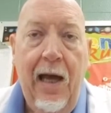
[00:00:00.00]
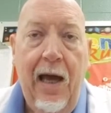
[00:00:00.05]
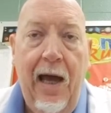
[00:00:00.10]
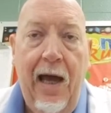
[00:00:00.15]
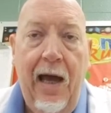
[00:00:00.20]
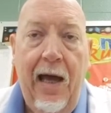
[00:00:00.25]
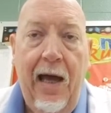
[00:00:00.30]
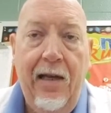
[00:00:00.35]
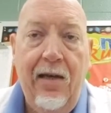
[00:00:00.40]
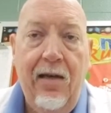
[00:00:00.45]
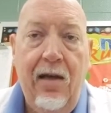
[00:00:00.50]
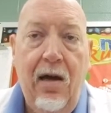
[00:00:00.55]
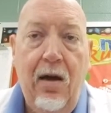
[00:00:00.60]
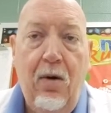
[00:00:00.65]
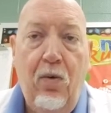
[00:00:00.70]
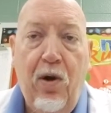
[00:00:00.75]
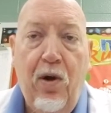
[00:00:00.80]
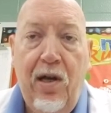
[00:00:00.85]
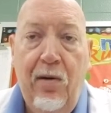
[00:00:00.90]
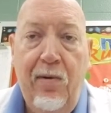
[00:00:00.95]
and
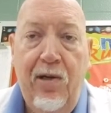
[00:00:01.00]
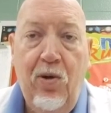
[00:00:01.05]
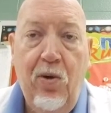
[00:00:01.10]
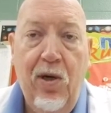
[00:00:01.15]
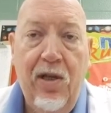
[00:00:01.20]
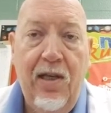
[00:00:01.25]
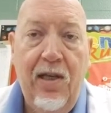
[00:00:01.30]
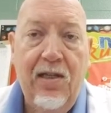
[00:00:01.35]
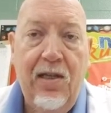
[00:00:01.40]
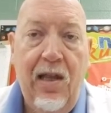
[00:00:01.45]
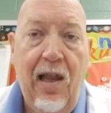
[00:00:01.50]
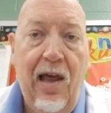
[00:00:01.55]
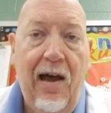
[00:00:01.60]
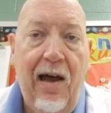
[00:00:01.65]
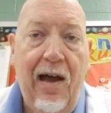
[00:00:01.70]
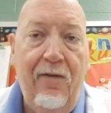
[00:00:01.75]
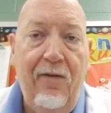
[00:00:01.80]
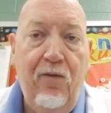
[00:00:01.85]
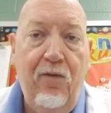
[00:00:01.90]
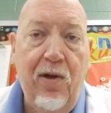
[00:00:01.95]
we're going to be doing this
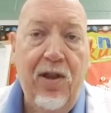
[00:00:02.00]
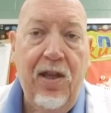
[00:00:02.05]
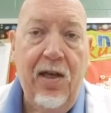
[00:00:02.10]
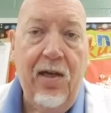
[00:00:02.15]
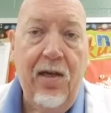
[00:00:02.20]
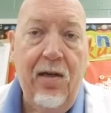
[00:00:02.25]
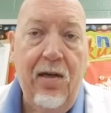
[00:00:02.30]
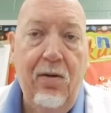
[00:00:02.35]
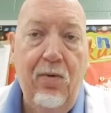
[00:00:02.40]
live with the